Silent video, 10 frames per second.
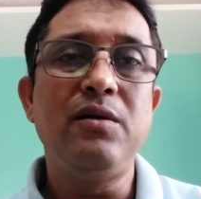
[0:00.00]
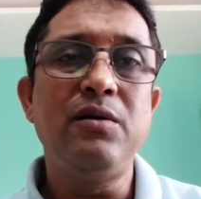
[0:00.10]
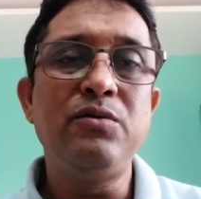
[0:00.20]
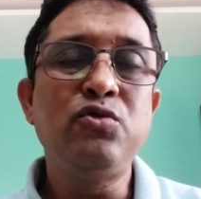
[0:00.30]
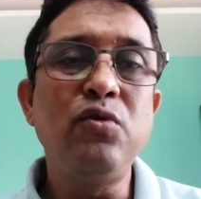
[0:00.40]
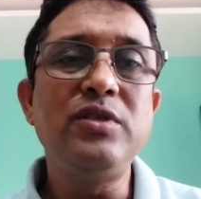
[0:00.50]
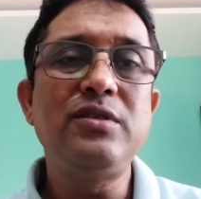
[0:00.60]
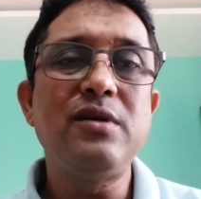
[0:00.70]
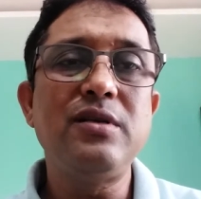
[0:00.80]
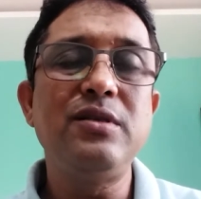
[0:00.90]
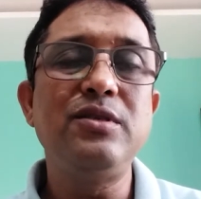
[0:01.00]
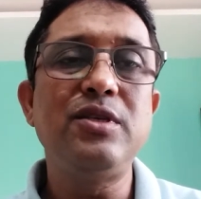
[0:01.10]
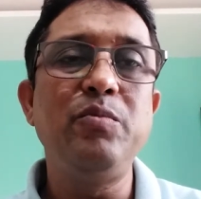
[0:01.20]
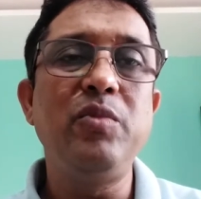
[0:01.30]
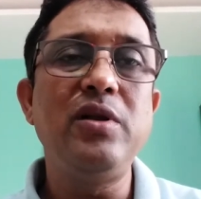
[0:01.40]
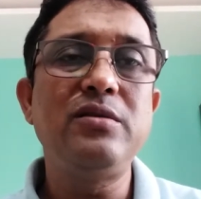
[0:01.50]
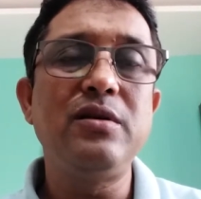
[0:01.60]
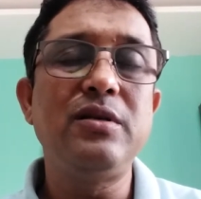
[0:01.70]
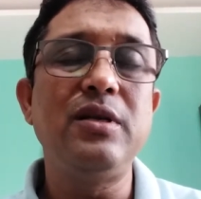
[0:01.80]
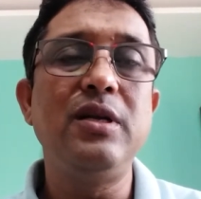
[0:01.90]
shows certain symbols,
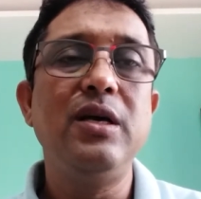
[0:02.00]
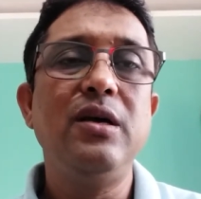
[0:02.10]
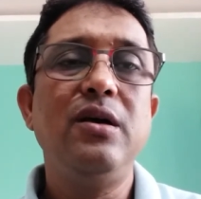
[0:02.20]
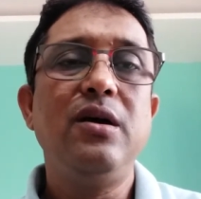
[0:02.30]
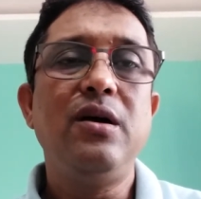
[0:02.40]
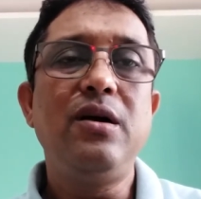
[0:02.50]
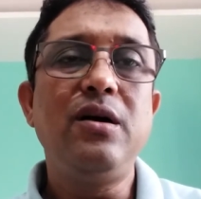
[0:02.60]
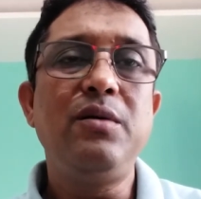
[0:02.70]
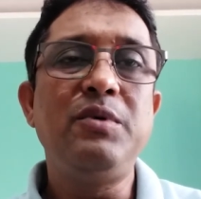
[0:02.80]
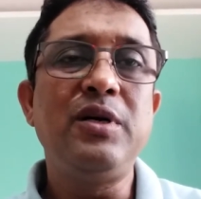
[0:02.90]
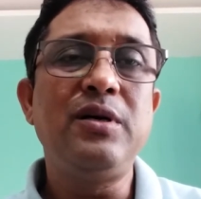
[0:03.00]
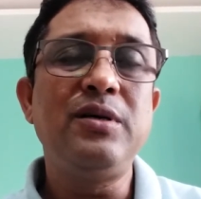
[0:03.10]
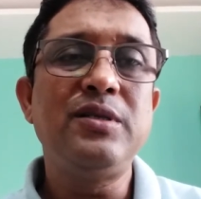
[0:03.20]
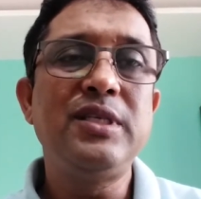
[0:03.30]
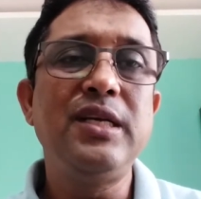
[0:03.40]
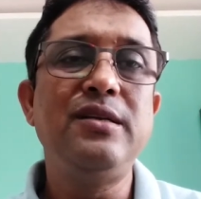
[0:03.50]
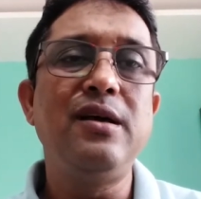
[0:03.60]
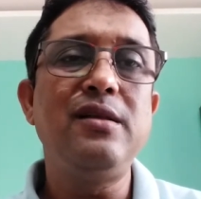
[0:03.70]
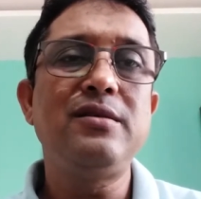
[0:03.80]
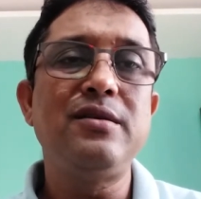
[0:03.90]
certain
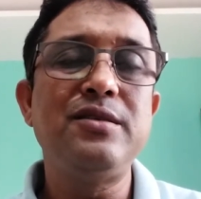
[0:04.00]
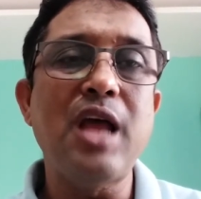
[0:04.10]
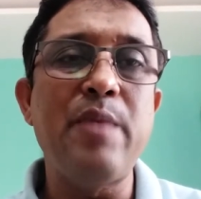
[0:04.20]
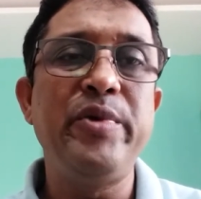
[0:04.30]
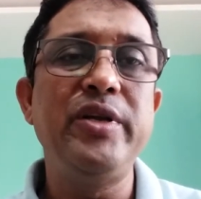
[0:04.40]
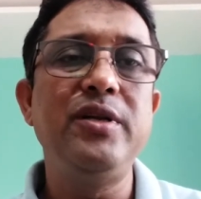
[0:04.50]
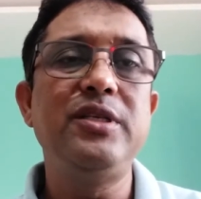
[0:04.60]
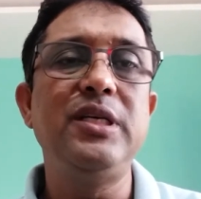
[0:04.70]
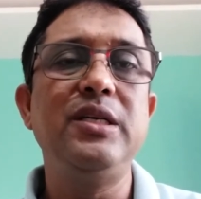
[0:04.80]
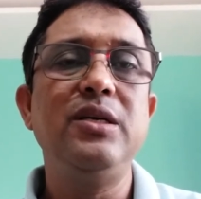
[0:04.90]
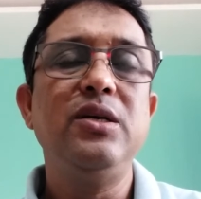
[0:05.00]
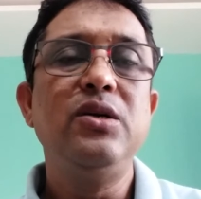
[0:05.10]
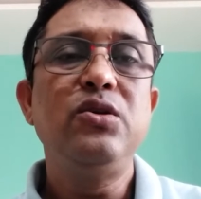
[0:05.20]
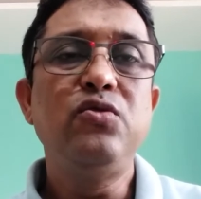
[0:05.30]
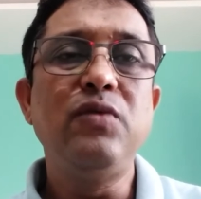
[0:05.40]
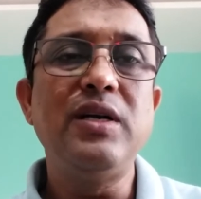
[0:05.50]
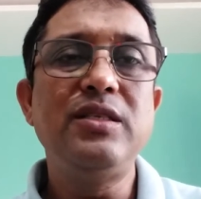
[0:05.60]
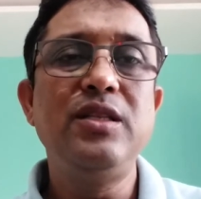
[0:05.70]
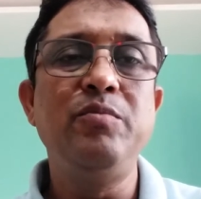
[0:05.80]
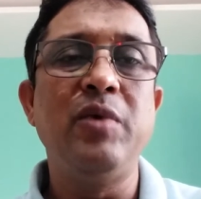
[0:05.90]
signals, certain affinity
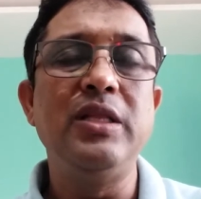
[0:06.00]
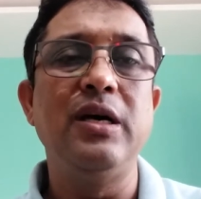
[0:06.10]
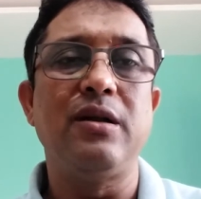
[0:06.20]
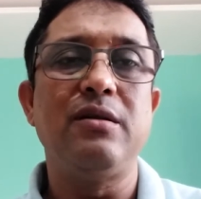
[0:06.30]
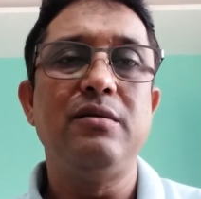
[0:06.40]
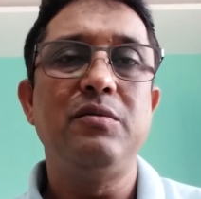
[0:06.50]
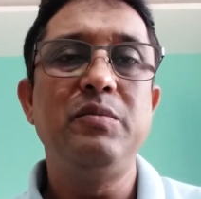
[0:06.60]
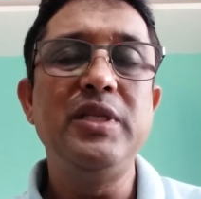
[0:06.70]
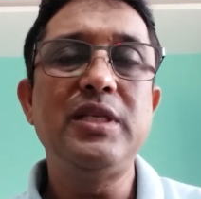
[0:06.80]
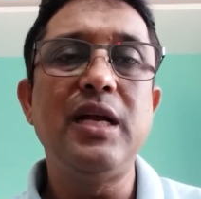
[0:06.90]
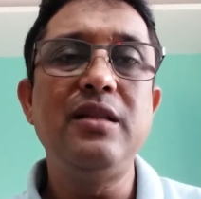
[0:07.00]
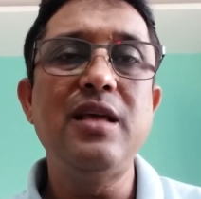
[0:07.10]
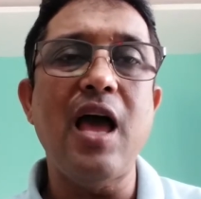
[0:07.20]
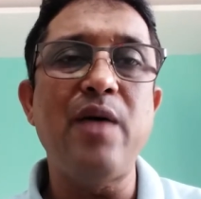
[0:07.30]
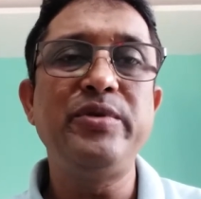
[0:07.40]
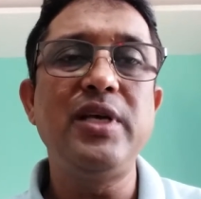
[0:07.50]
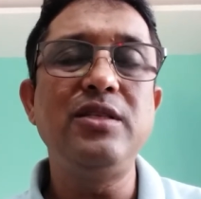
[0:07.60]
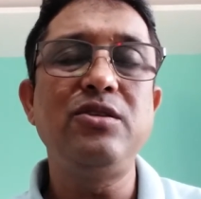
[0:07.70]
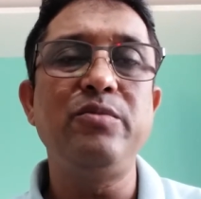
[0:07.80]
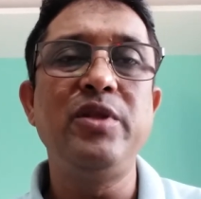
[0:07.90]
towards the mother. Means at the
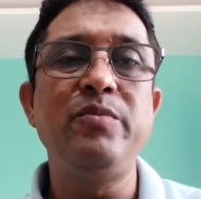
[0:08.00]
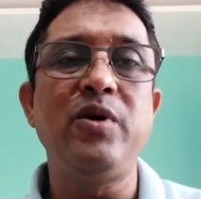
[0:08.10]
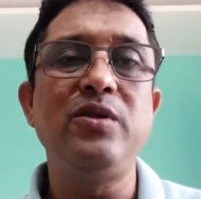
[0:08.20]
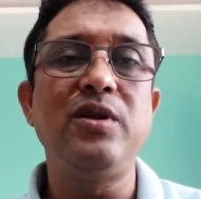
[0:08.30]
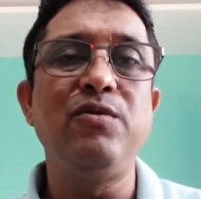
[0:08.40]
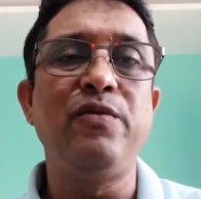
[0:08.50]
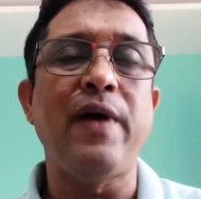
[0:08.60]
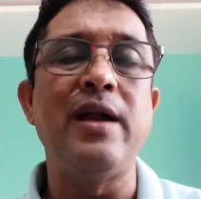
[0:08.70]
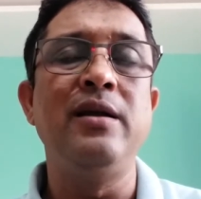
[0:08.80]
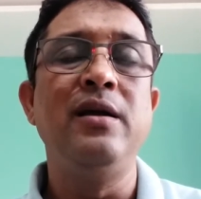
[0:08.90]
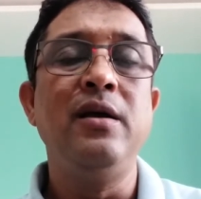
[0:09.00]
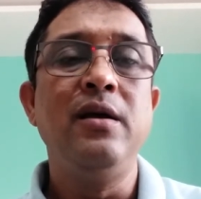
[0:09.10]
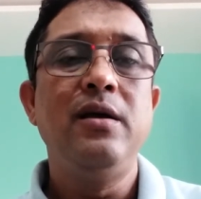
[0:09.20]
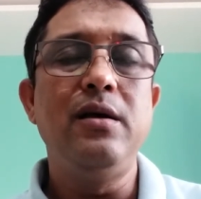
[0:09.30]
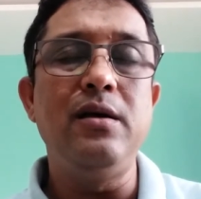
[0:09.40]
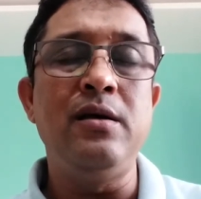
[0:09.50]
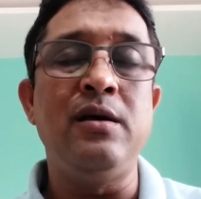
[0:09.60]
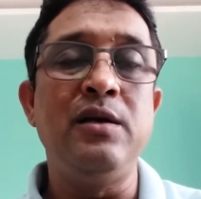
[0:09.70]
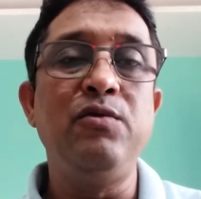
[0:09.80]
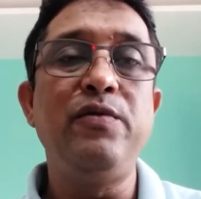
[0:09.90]
absence of the mother, you will find
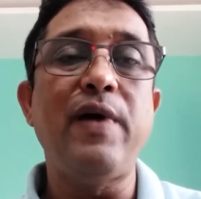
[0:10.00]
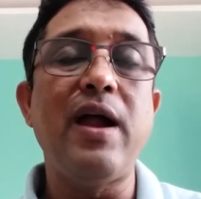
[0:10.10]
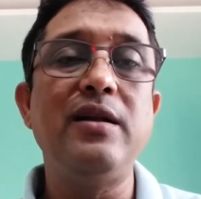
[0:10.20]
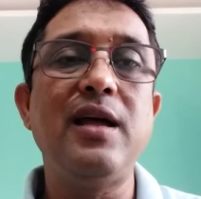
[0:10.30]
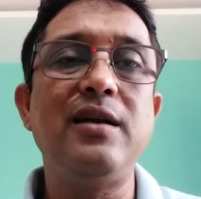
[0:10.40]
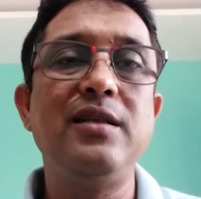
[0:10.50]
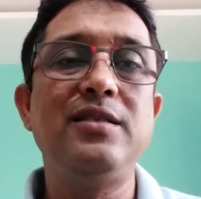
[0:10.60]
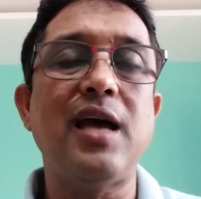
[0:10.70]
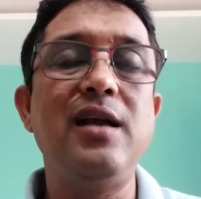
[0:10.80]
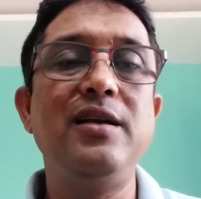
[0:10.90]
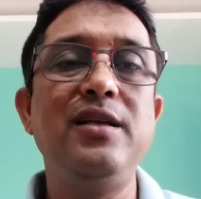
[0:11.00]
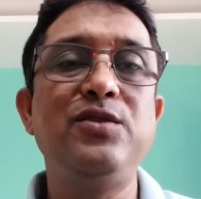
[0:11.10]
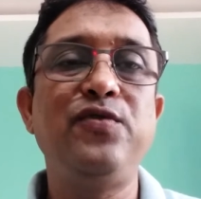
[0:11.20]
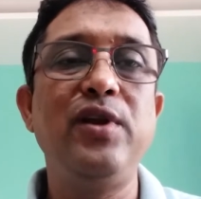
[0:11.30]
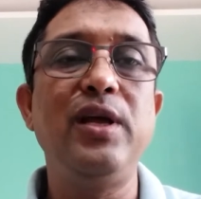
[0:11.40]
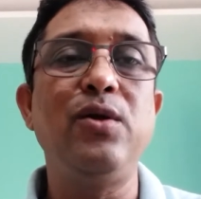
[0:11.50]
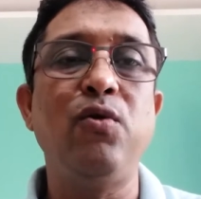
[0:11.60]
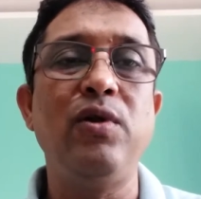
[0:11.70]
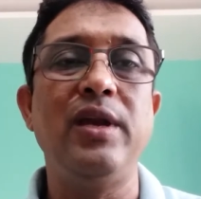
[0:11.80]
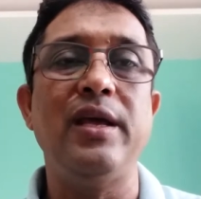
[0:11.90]
you will find that the child is feeling
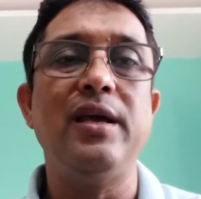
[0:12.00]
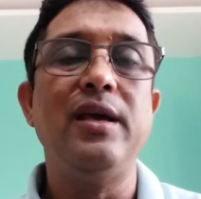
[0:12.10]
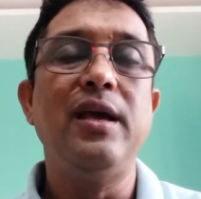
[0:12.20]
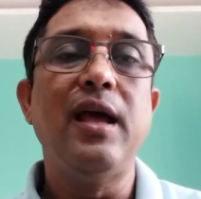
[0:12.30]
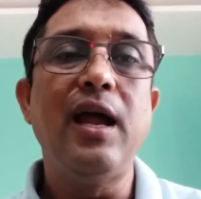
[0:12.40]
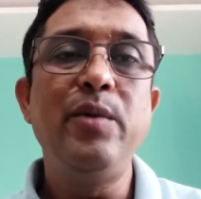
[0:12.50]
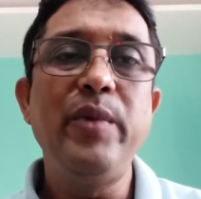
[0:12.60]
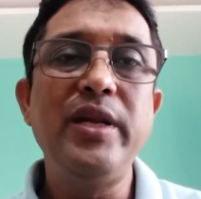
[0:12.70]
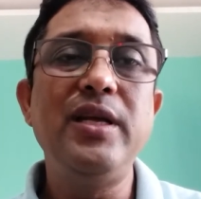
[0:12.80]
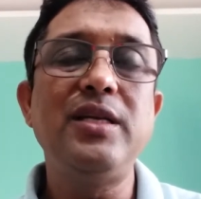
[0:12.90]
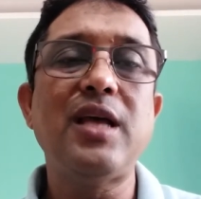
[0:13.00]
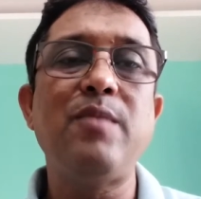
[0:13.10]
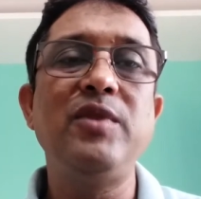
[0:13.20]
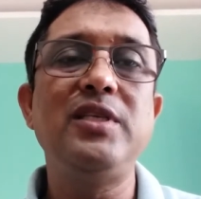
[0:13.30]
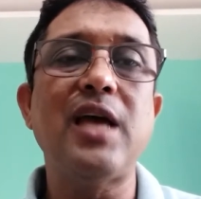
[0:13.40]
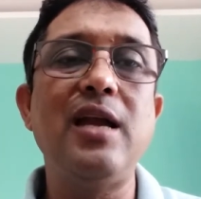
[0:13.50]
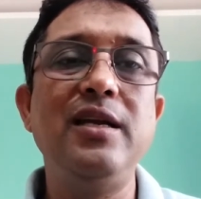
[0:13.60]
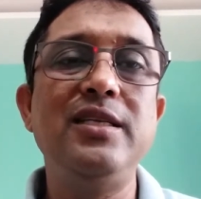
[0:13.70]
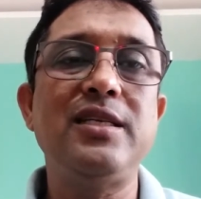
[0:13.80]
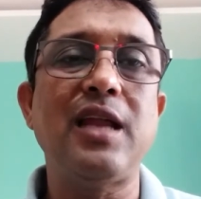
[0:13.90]
lonely, and many a time the child
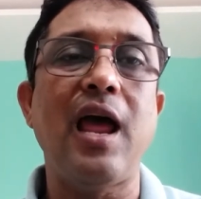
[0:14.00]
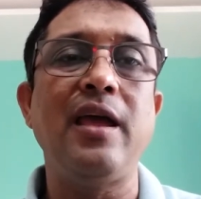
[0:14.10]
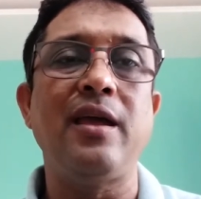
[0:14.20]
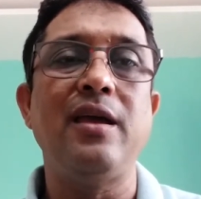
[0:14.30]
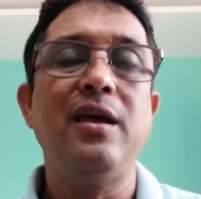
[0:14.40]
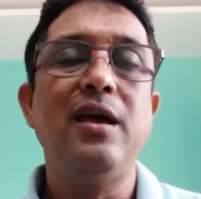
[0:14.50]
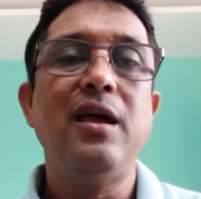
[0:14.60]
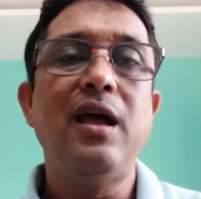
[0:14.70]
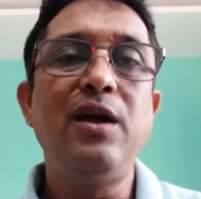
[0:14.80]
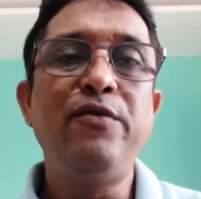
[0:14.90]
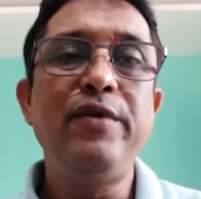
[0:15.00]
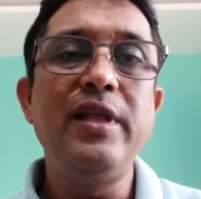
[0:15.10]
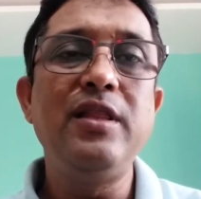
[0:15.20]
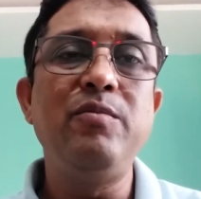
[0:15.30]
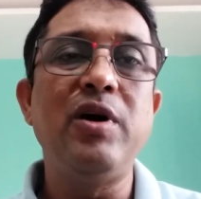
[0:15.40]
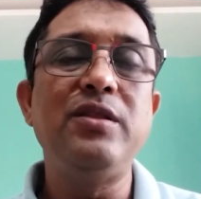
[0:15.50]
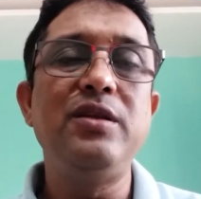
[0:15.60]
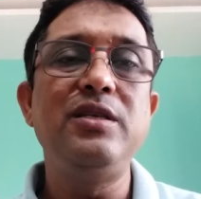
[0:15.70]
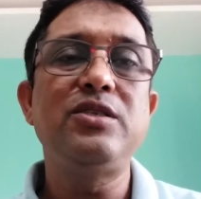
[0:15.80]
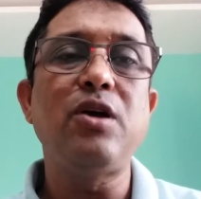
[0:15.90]
is crying. And when the mother
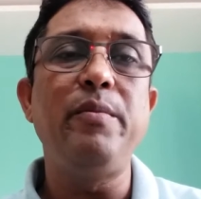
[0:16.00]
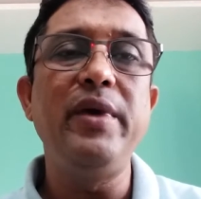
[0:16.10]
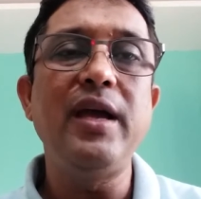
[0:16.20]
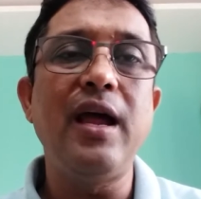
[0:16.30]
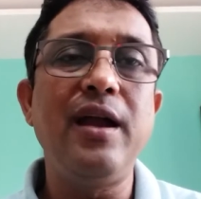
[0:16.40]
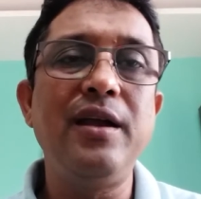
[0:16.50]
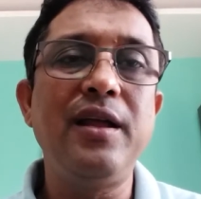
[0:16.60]
is coming and